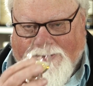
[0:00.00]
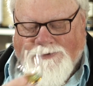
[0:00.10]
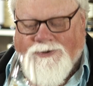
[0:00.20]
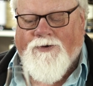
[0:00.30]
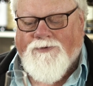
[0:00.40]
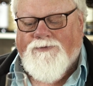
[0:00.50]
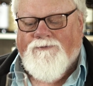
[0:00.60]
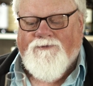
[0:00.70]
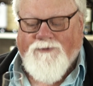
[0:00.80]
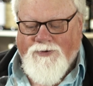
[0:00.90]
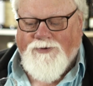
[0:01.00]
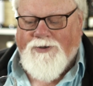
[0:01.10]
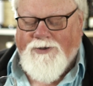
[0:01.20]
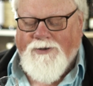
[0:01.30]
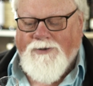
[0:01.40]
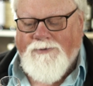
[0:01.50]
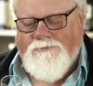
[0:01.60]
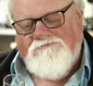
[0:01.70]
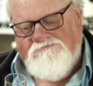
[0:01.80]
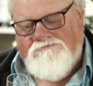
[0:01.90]
It's got fruit,
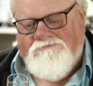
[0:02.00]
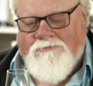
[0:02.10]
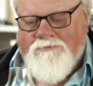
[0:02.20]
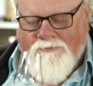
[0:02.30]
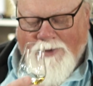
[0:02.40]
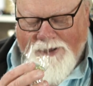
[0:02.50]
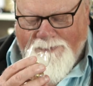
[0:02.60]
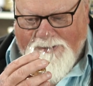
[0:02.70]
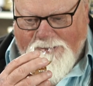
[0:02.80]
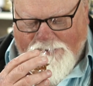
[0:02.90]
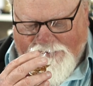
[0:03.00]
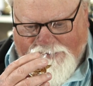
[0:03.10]
maybe